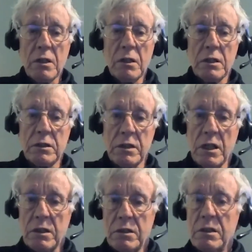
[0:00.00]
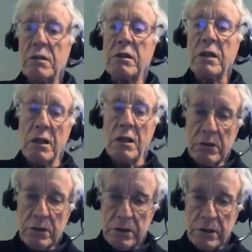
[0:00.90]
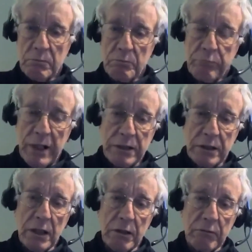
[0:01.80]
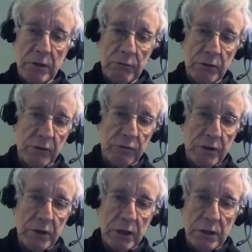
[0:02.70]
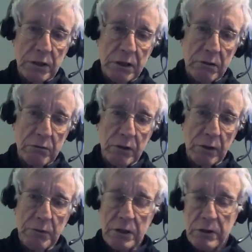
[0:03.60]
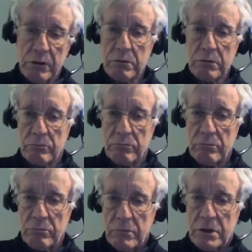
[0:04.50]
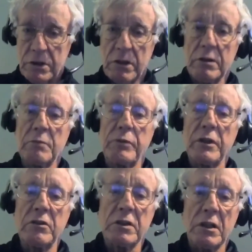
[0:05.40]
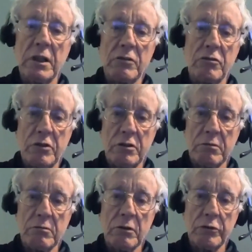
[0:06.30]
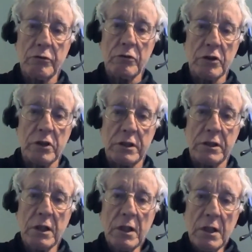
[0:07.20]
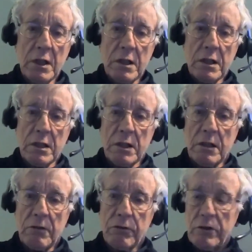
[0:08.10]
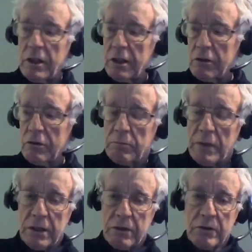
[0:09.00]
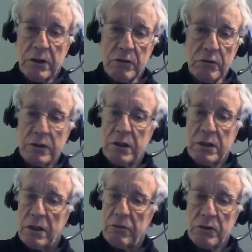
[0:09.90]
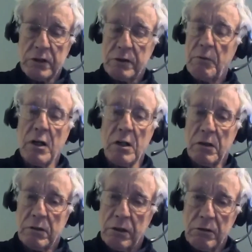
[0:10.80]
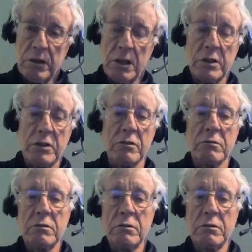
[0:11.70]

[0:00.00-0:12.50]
his dad said, get out and earn some brass, lad, when he was 15. So took him out of school, started an apprentice electrician at Rolls-Royce. Fortunately, he had a good math teacher who said, David, you're smart, go to night school.